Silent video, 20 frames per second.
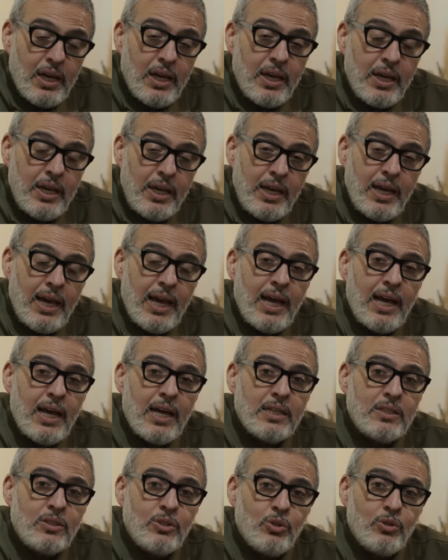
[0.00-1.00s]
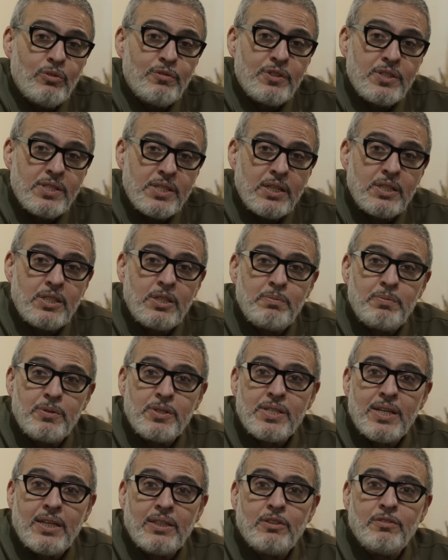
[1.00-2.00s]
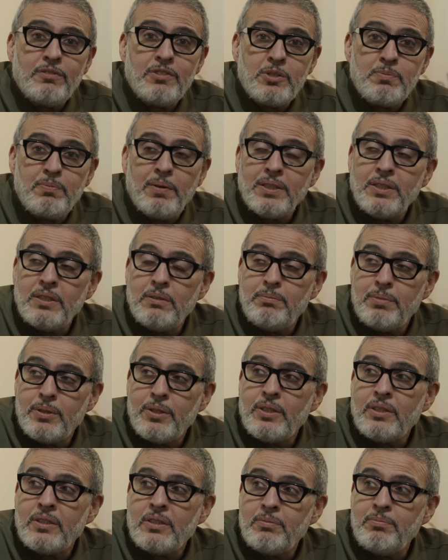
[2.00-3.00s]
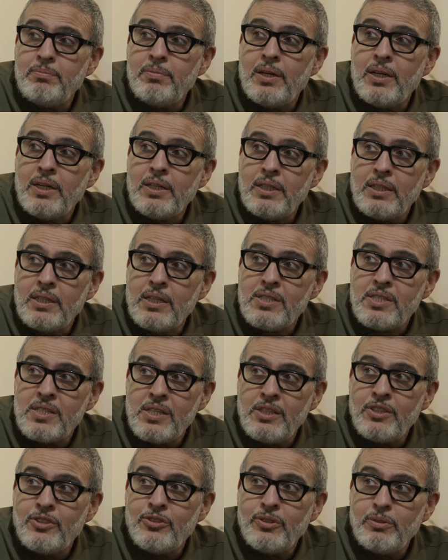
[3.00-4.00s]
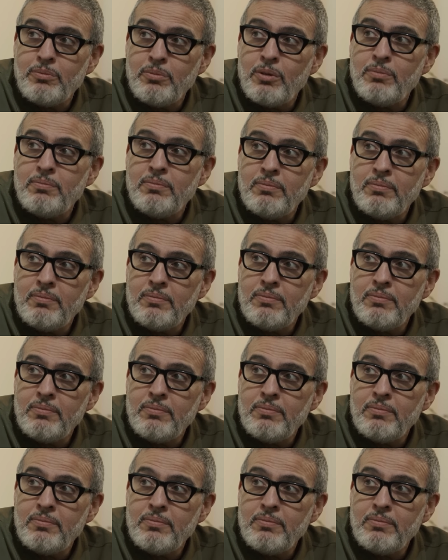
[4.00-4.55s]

He had over 60% of his body burnt by an incendiary bomb.